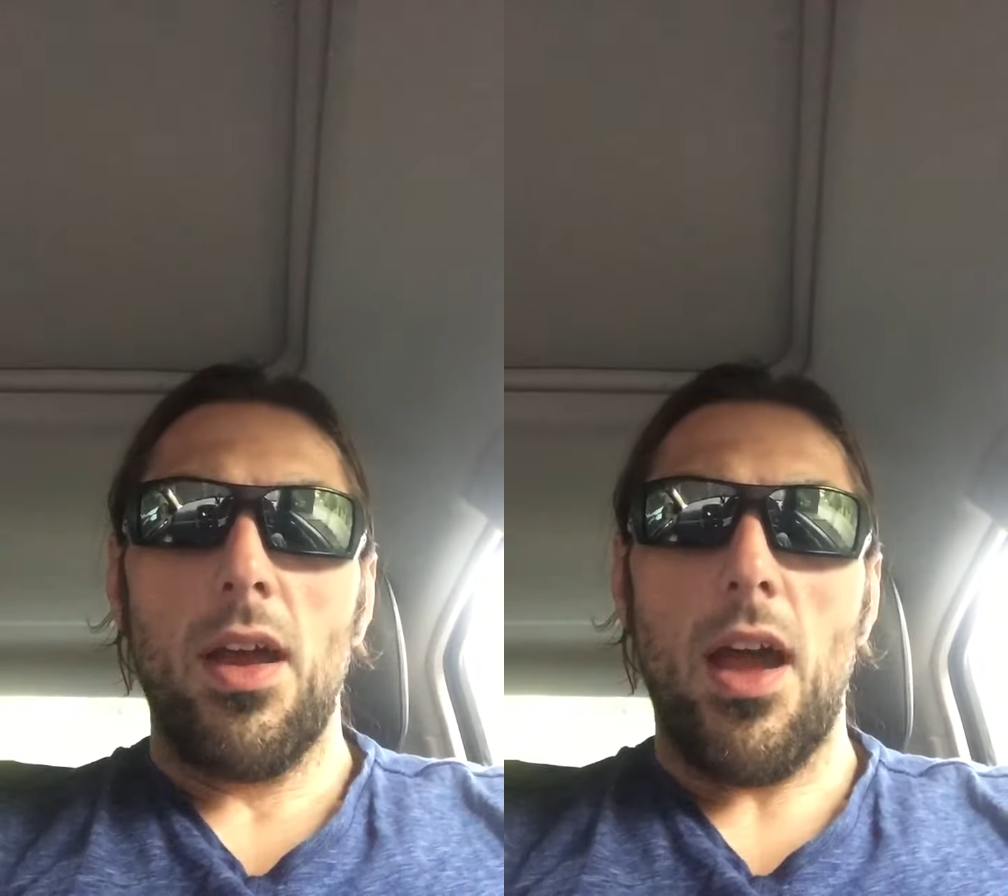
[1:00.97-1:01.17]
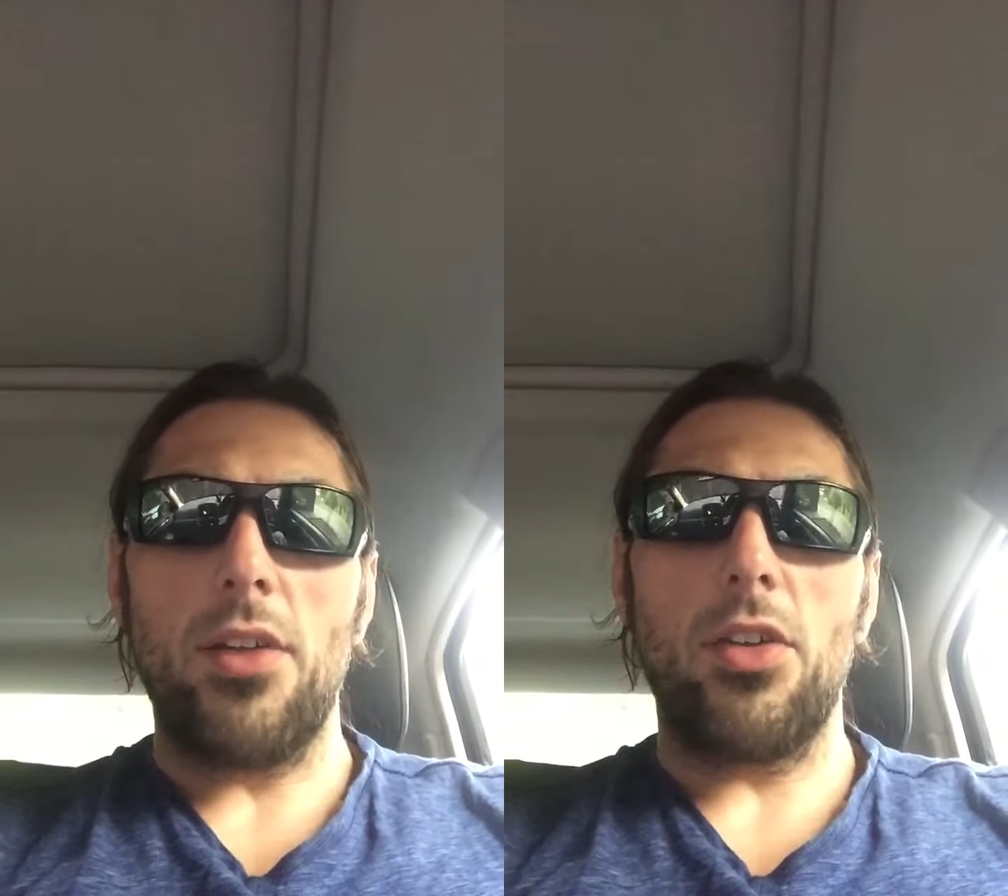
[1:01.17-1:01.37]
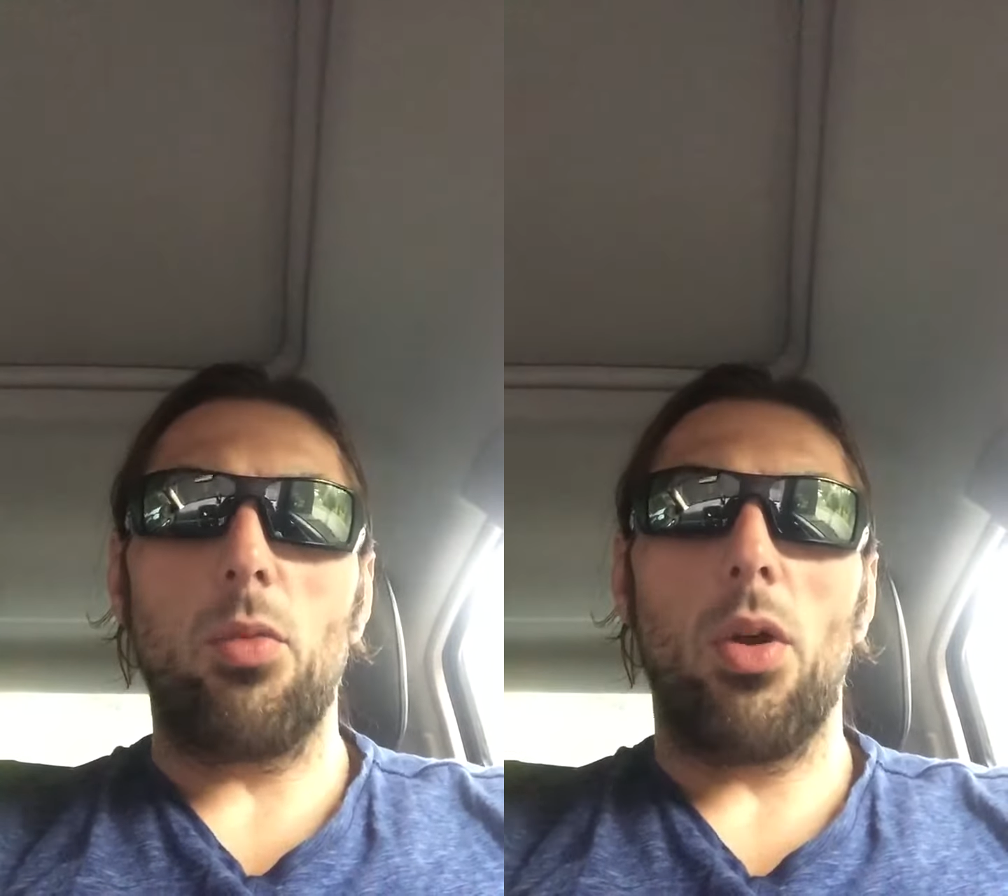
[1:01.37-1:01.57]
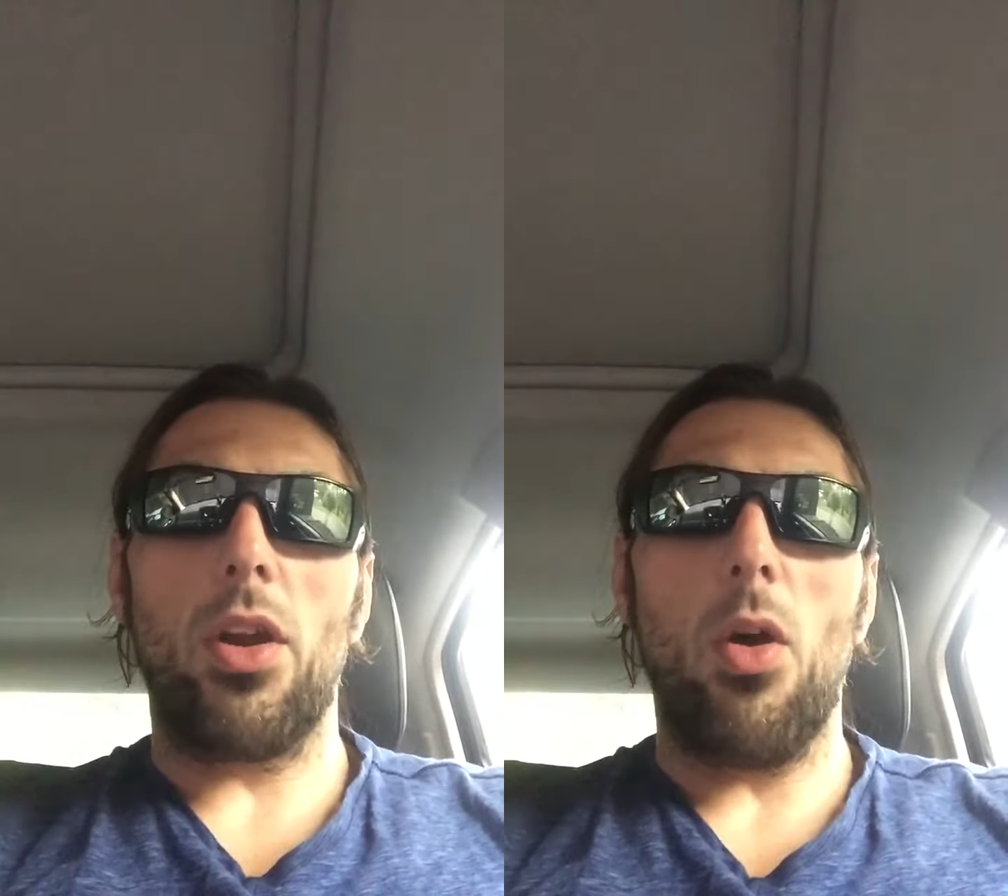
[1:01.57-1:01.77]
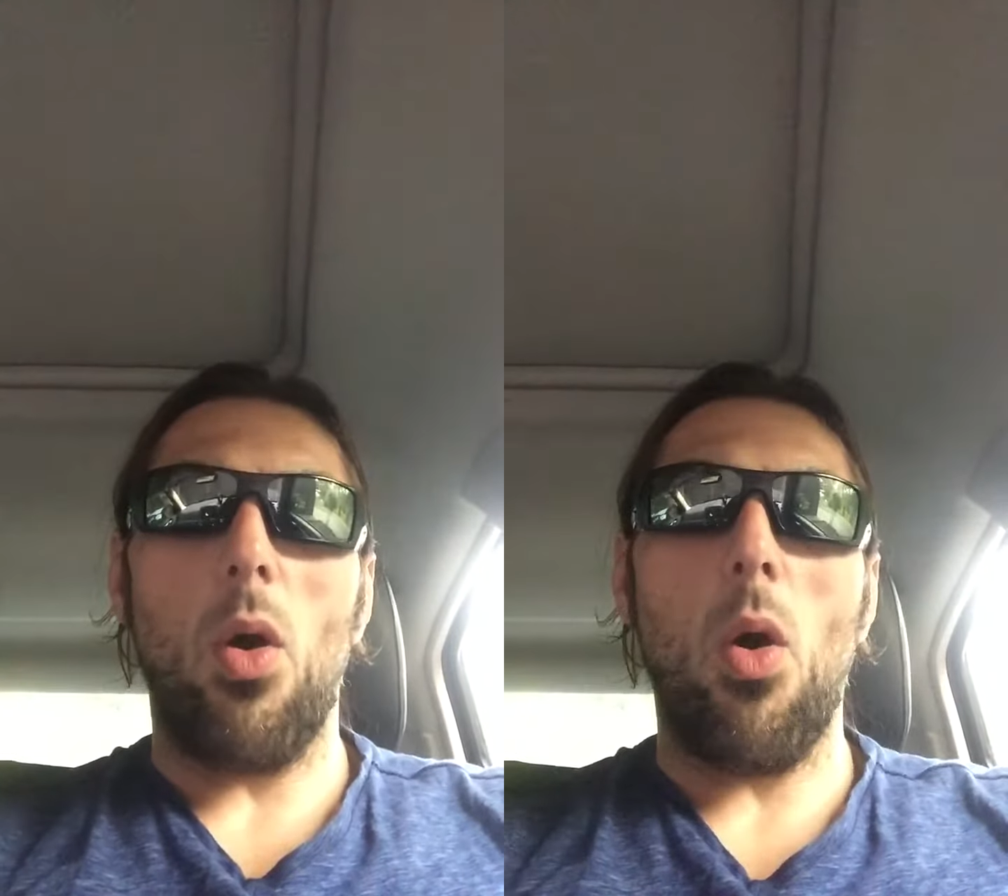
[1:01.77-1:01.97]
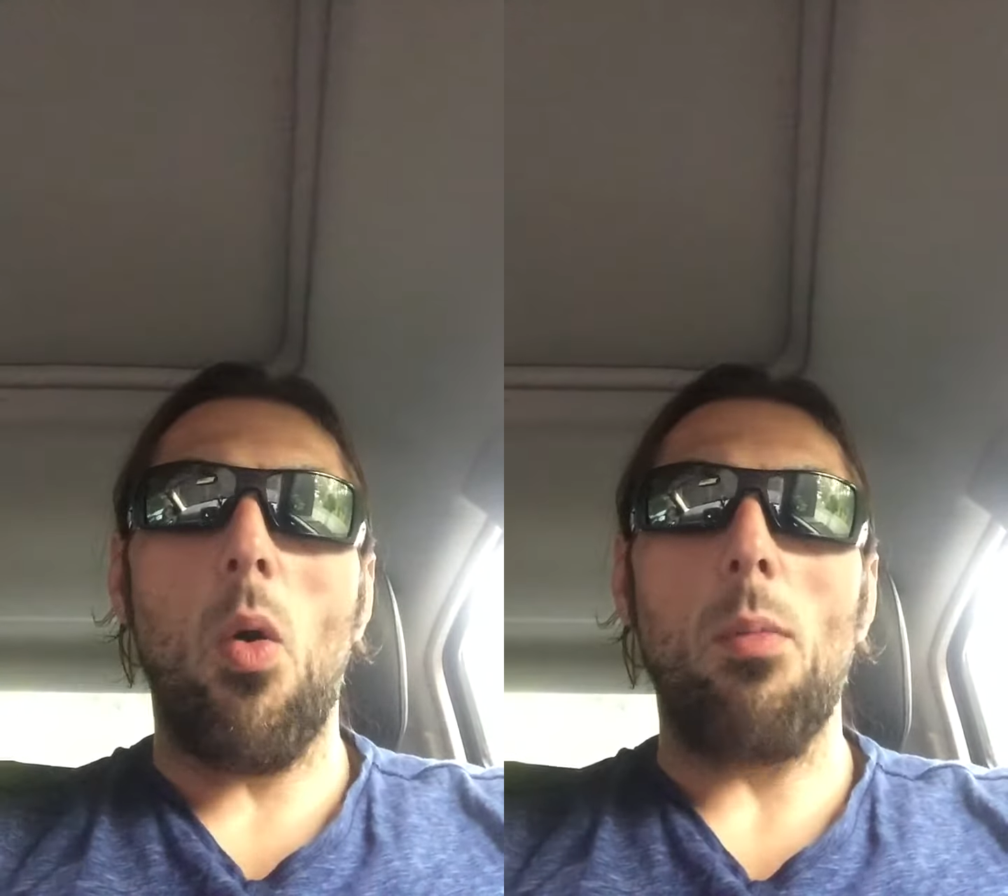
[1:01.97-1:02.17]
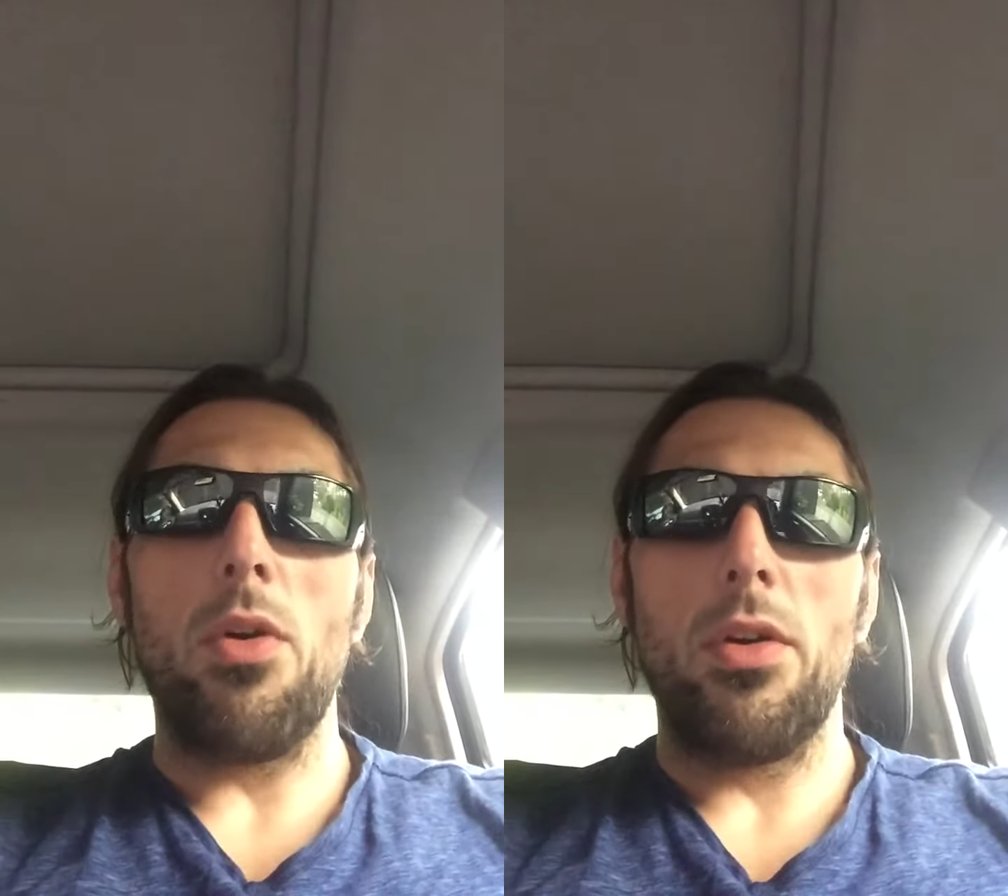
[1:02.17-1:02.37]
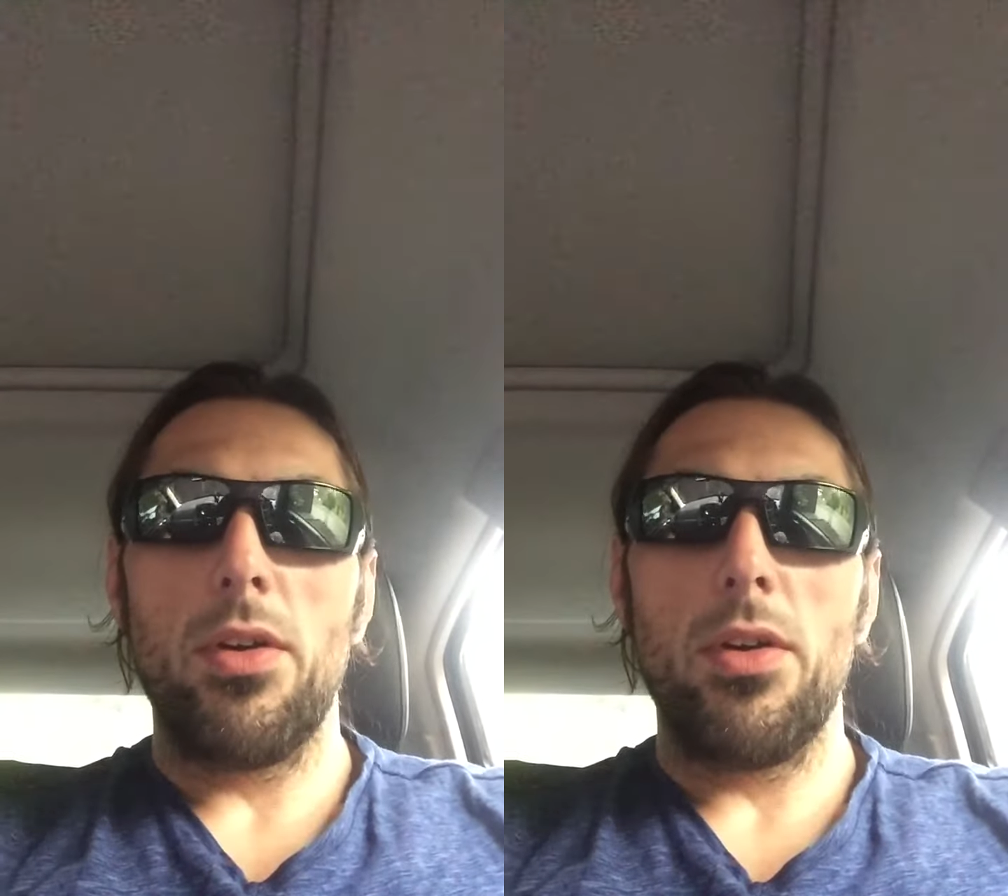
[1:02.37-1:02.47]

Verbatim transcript: I just want to go home.